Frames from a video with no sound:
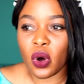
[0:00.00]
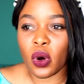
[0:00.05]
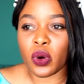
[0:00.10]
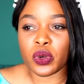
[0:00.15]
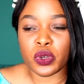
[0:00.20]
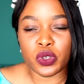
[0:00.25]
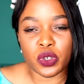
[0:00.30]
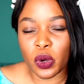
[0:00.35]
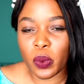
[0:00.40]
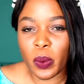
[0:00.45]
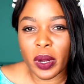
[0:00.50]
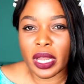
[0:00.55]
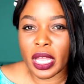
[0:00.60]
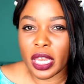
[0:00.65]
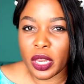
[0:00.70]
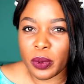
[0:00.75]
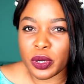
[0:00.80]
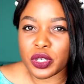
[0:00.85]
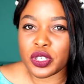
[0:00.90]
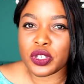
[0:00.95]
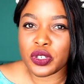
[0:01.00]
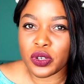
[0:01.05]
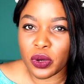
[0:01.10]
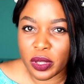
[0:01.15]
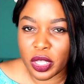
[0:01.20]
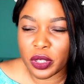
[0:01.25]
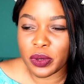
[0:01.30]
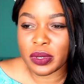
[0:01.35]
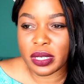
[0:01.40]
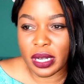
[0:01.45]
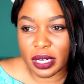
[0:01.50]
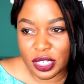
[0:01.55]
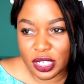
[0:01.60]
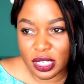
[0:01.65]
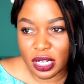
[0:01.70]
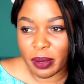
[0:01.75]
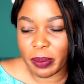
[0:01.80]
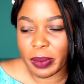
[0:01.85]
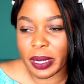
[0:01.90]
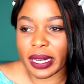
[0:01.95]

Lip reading: or you don't want anyone to know that you touched up.